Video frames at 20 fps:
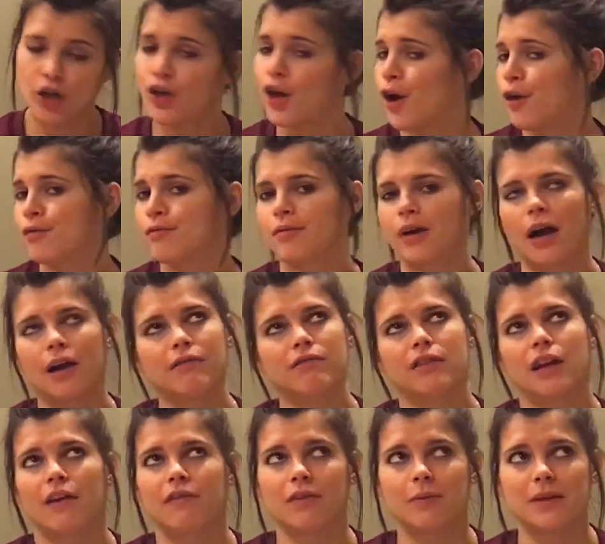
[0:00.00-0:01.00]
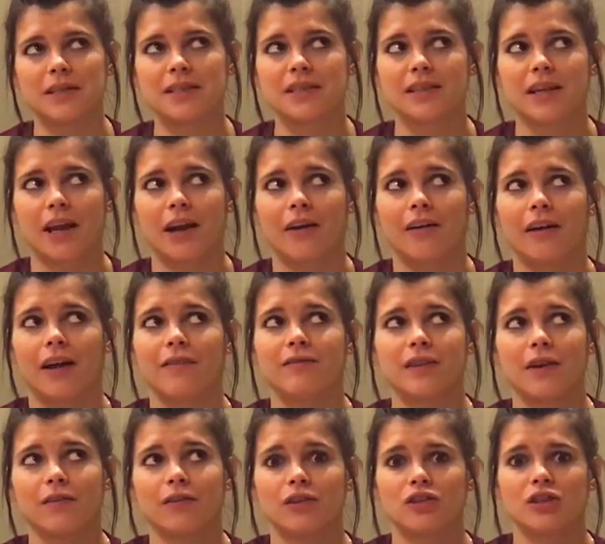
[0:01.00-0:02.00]
No, I've never been scared. I've
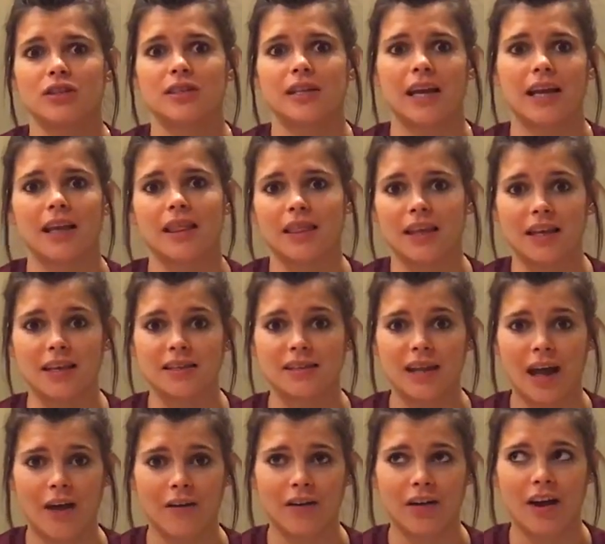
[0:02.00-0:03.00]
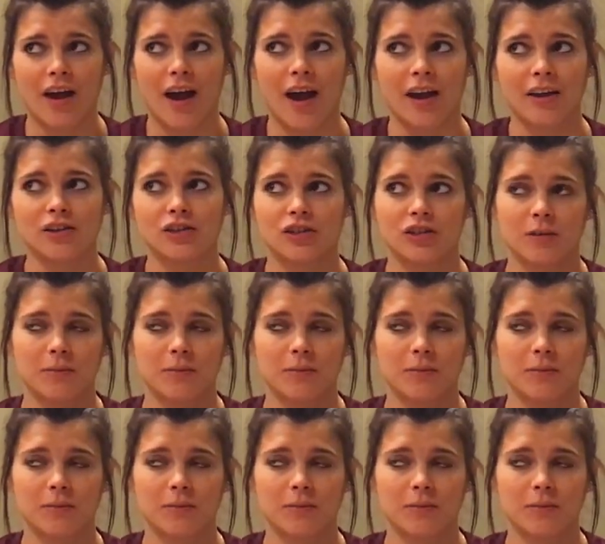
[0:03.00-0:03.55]
definitely just taken things down a notch